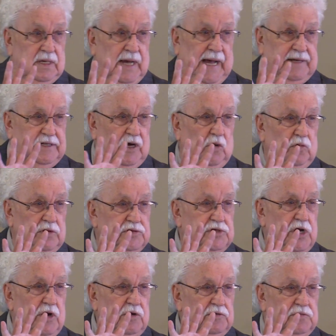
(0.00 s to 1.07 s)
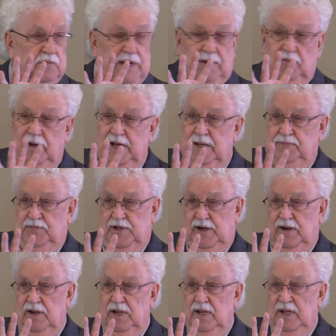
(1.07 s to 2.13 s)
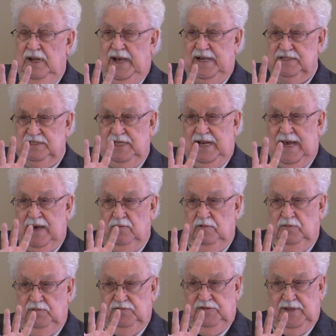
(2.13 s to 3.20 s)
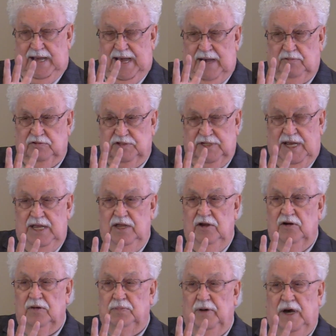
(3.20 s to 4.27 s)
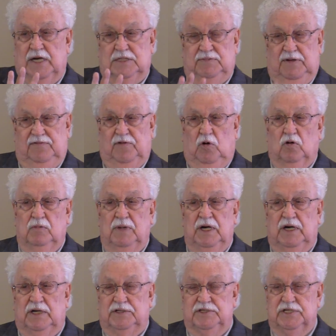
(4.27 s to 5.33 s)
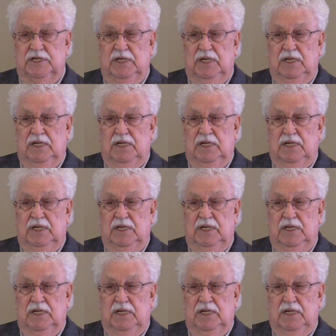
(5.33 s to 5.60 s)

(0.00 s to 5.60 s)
I told the church when I went up there, I said, I will, I will stay here approximately four months,